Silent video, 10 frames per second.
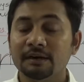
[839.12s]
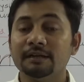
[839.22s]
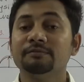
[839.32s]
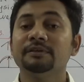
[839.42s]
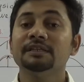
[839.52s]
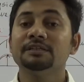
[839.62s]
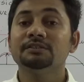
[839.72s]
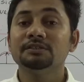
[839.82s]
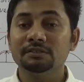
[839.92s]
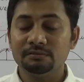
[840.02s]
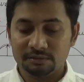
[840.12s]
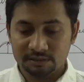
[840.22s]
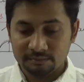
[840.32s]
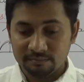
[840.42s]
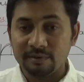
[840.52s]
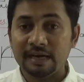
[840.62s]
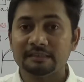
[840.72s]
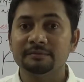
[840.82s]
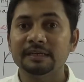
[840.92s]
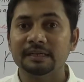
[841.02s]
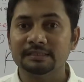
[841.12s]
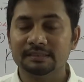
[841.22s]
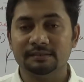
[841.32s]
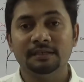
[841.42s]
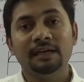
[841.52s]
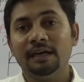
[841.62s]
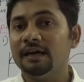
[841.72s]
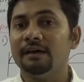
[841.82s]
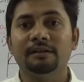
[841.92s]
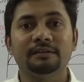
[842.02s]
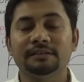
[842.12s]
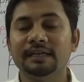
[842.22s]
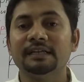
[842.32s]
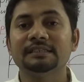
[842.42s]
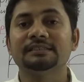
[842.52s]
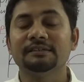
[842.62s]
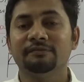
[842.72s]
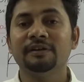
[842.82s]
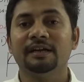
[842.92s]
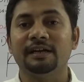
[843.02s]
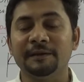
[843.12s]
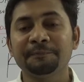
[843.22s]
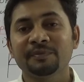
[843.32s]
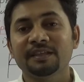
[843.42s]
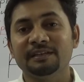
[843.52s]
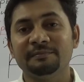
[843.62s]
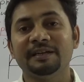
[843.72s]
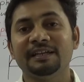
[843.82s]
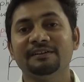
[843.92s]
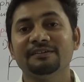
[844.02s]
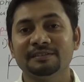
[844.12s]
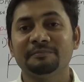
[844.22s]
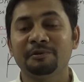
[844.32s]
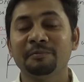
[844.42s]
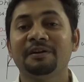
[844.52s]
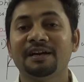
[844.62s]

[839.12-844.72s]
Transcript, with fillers: and we need to do some mathematics, and that is definitely depending on the proper